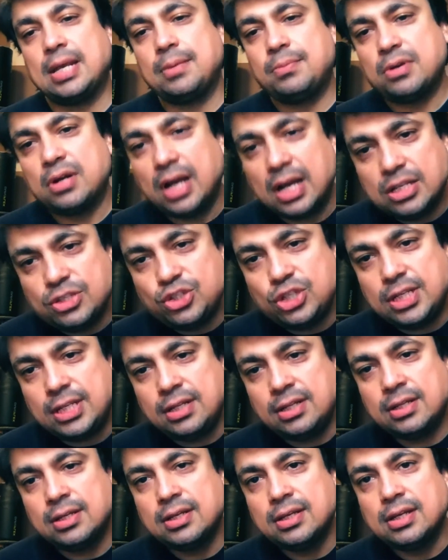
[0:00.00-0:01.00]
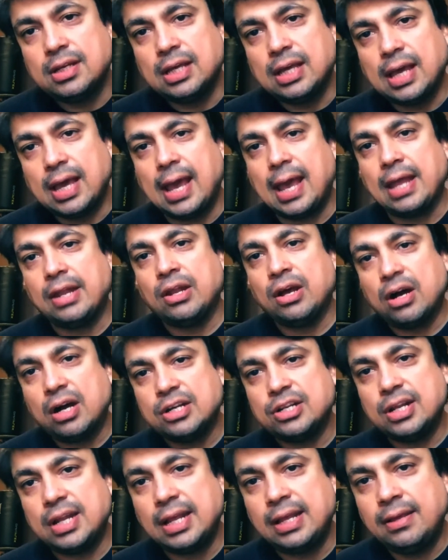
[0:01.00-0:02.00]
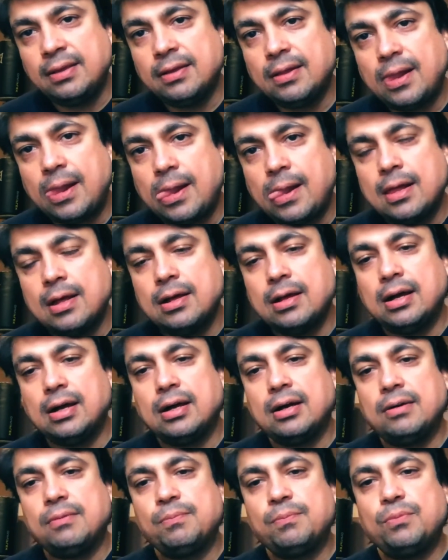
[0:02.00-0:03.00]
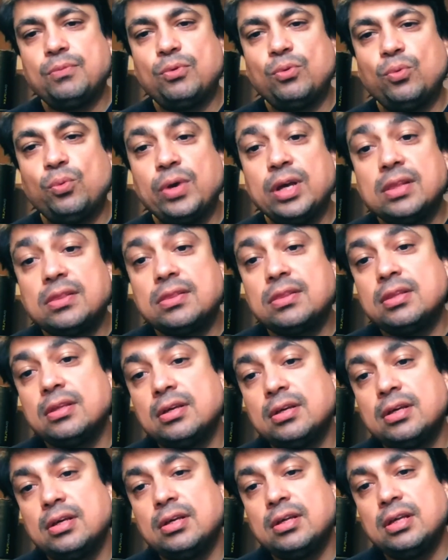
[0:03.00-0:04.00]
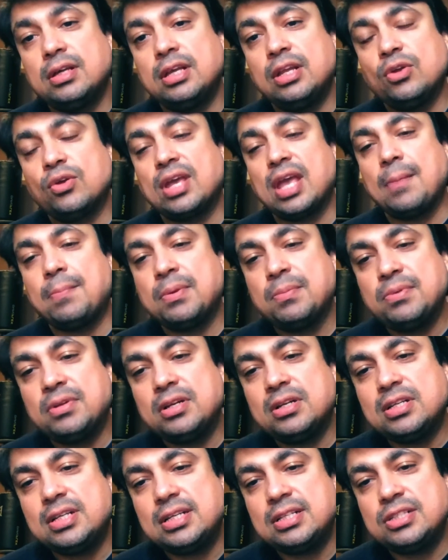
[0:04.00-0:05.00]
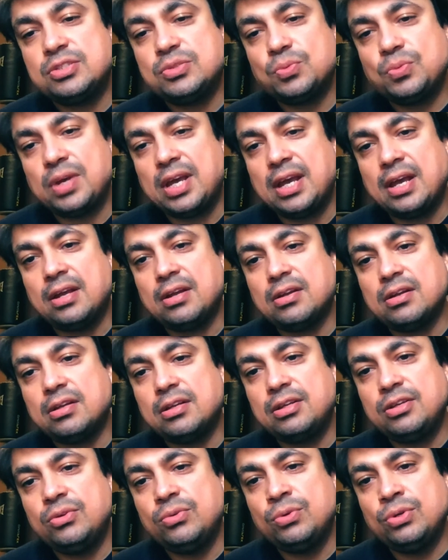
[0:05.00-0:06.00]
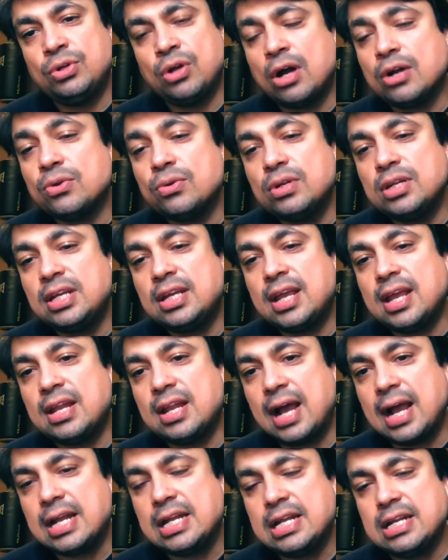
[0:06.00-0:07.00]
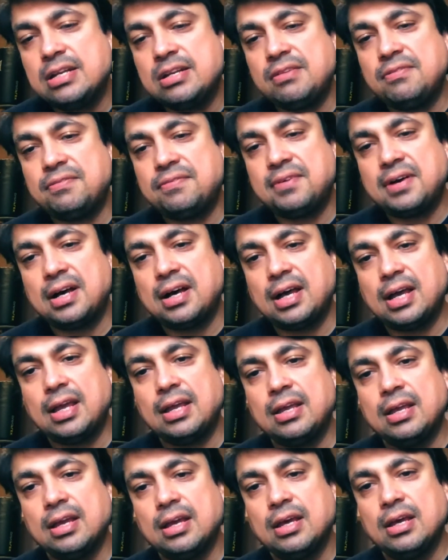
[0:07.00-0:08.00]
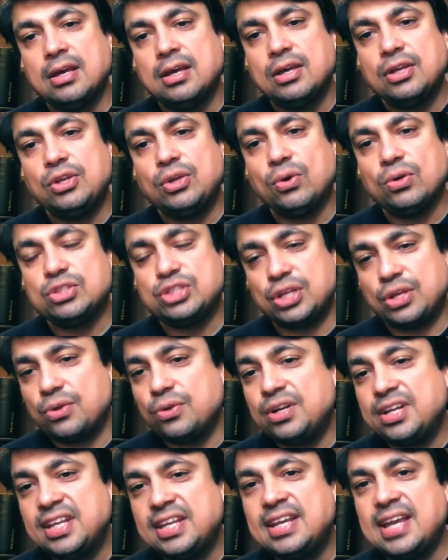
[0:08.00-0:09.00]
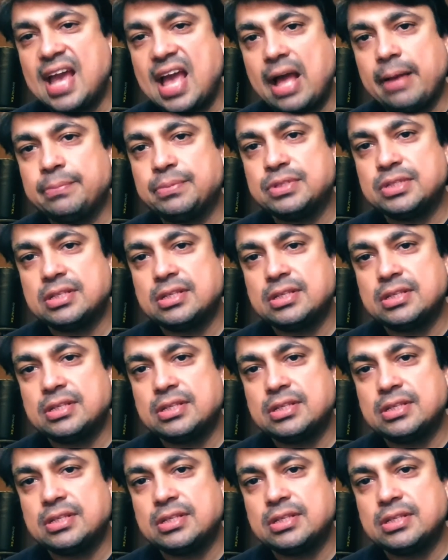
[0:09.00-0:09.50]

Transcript: hygiene and hardening with capabilities where you not only can identify your security gaps,